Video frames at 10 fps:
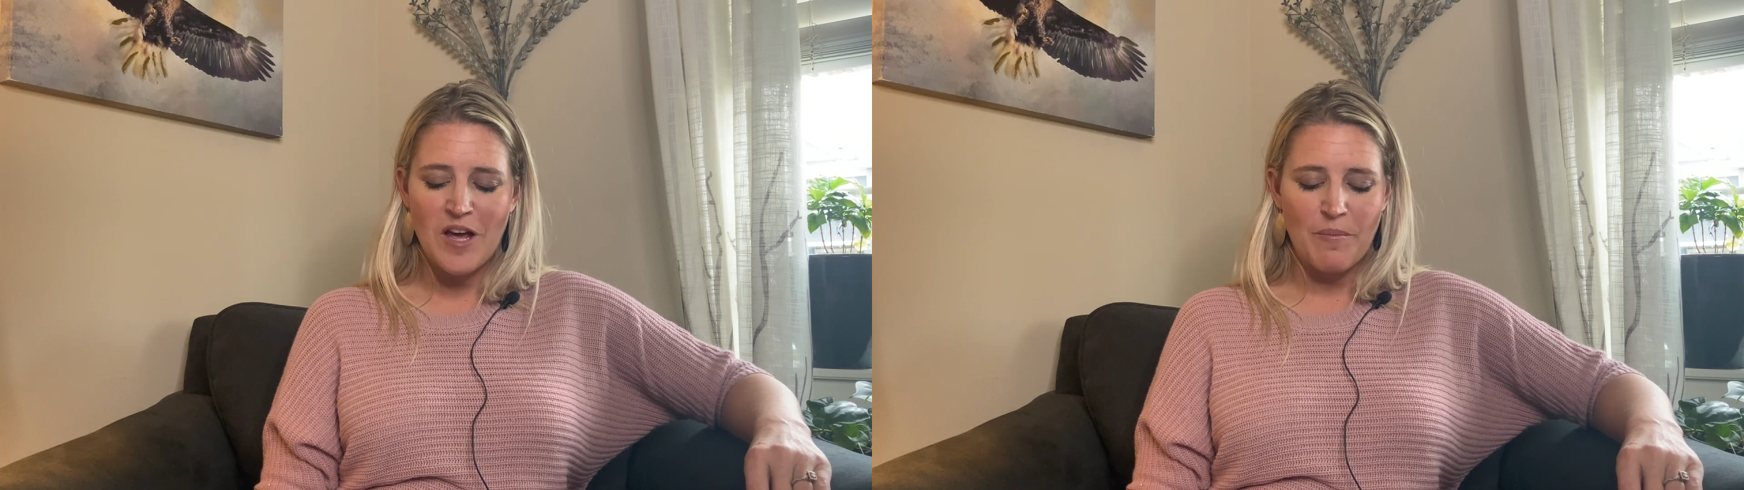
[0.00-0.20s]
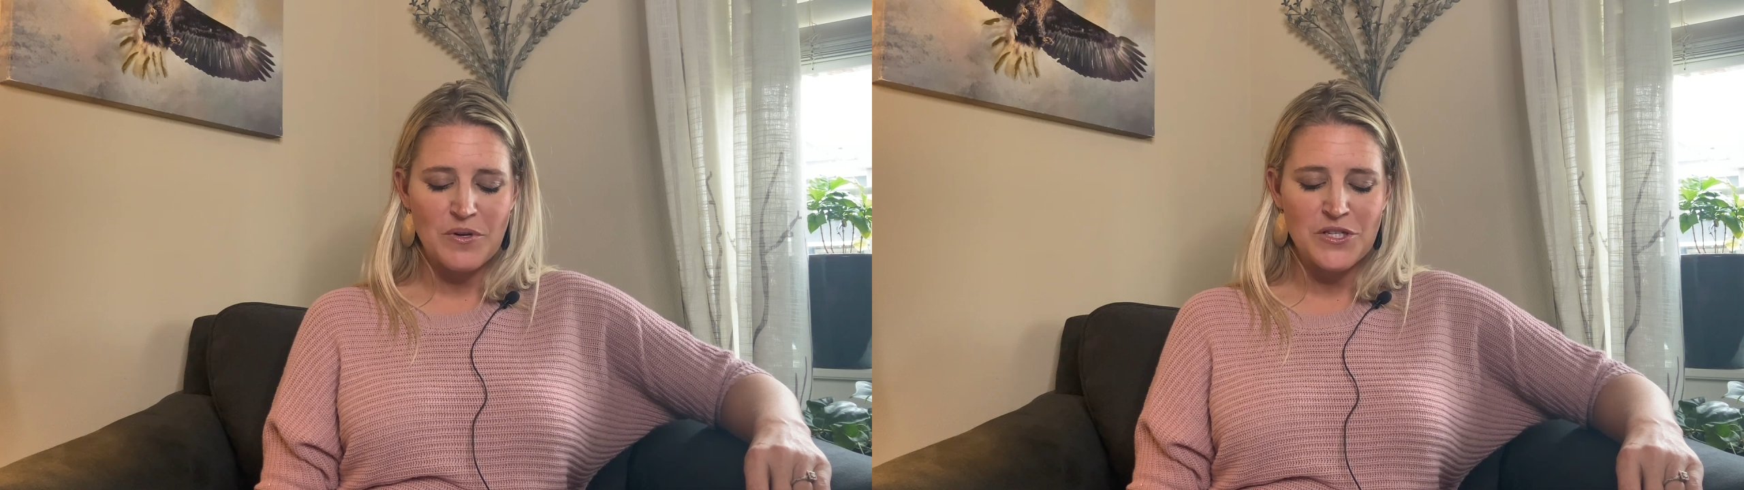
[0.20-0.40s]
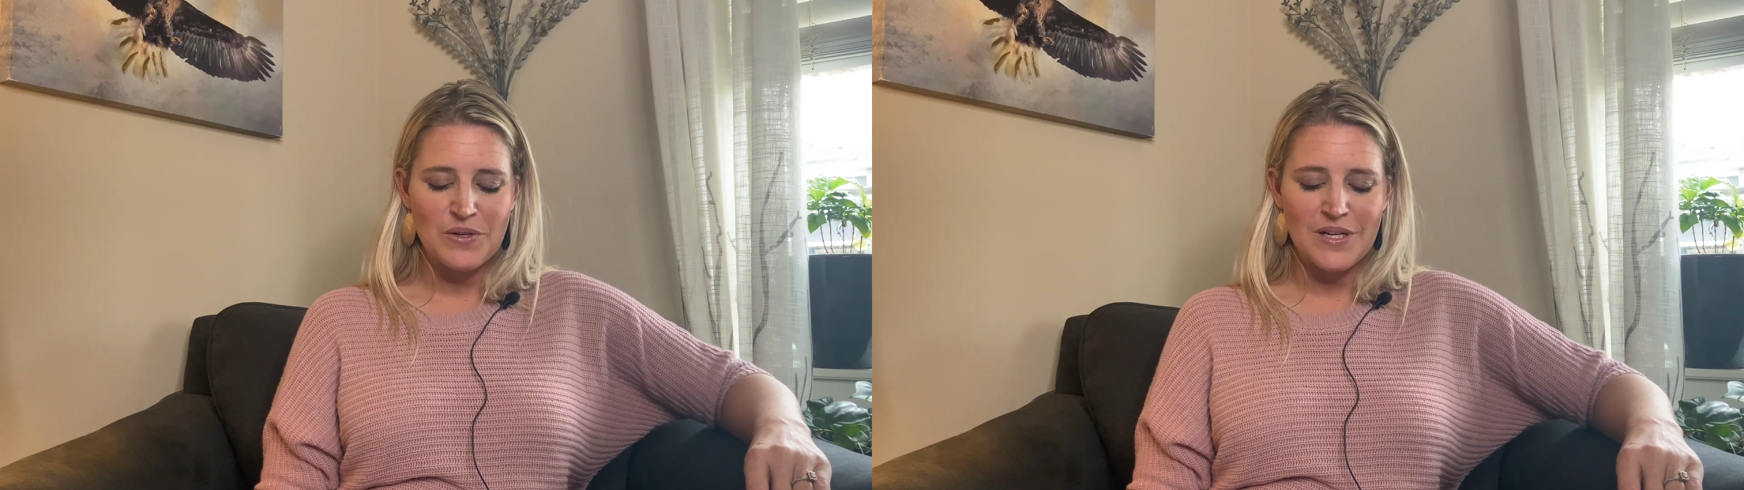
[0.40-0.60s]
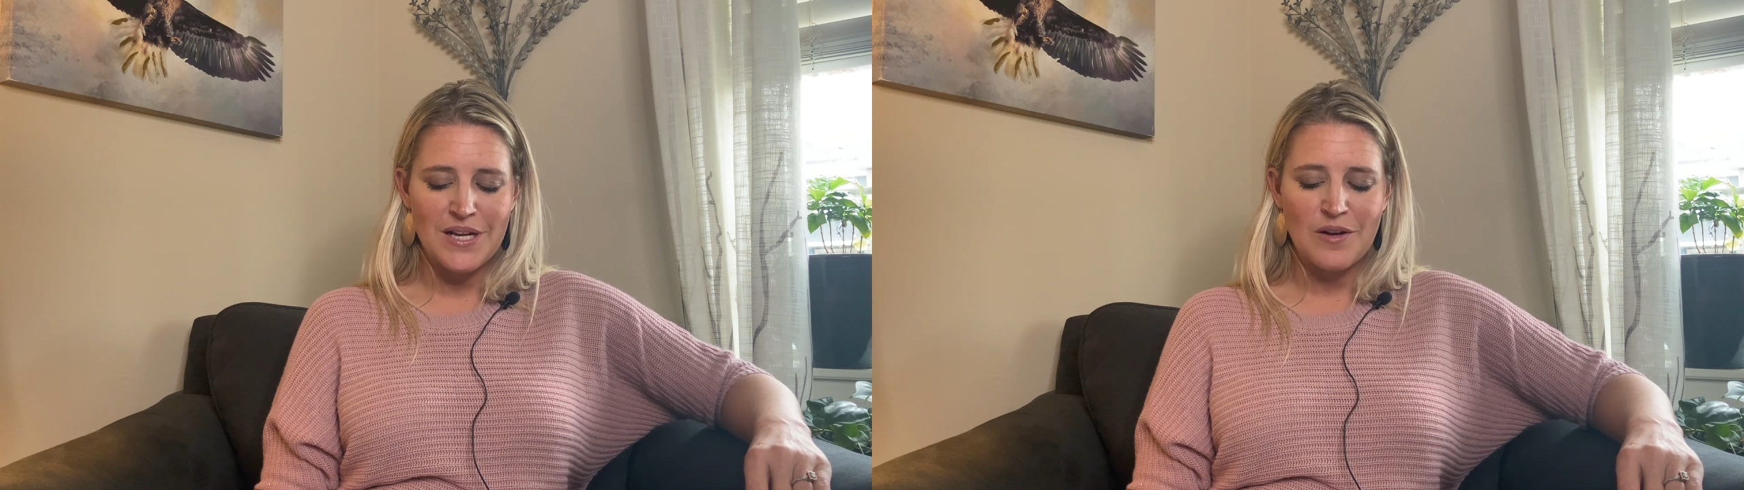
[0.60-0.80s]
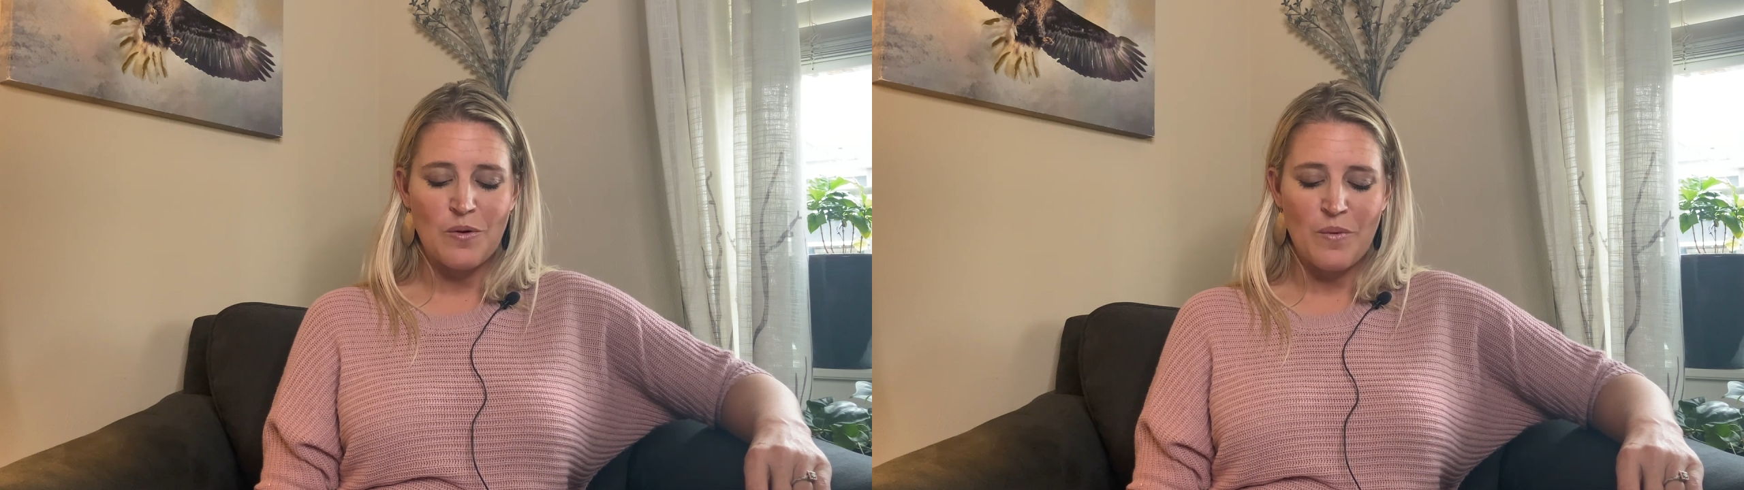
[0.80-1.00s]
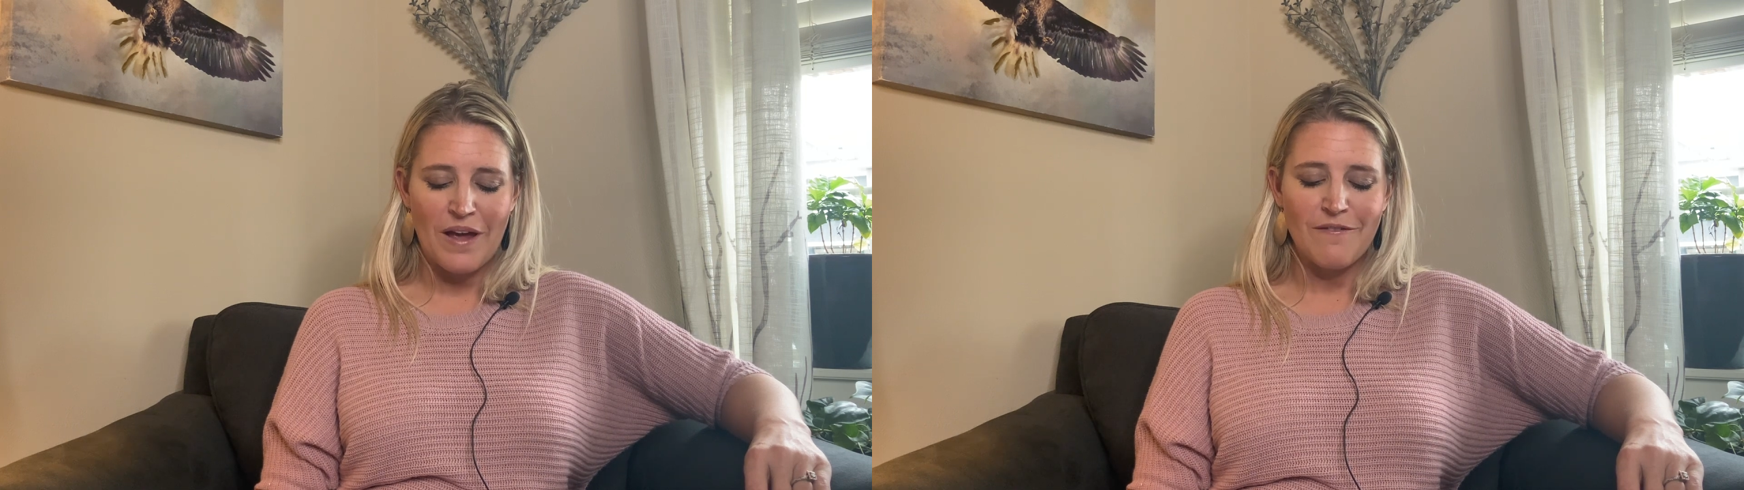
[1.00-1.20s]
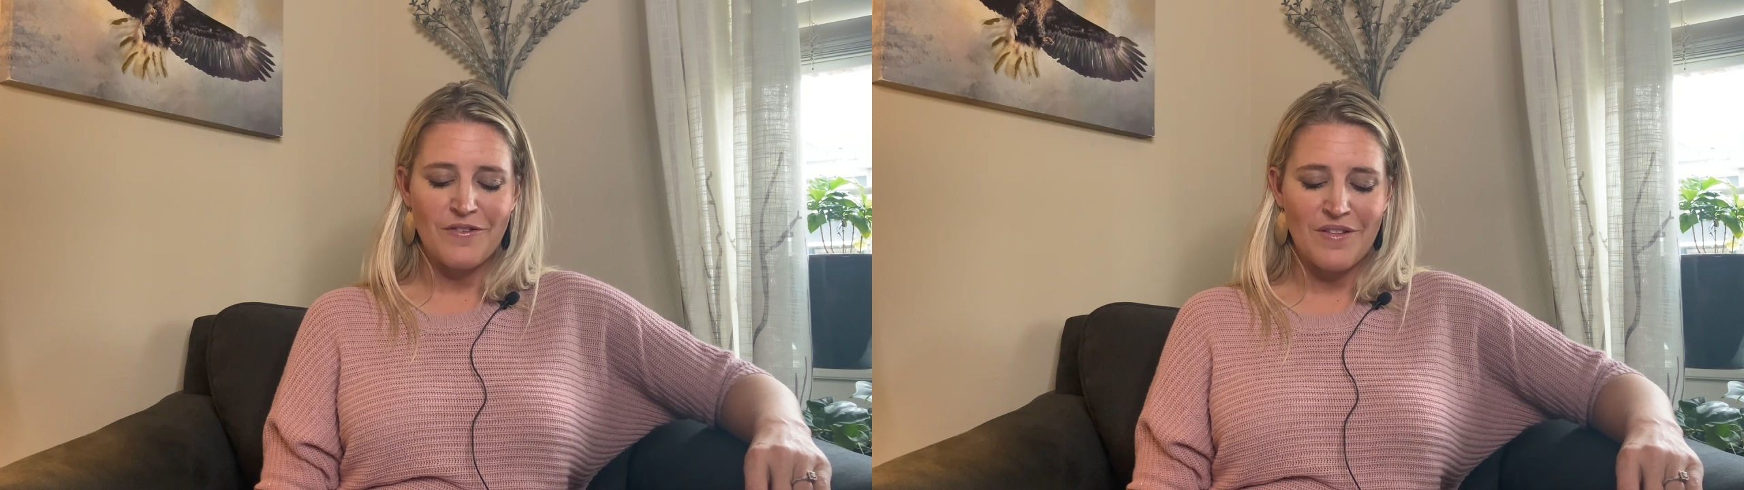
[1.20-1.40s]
opportunity to wait for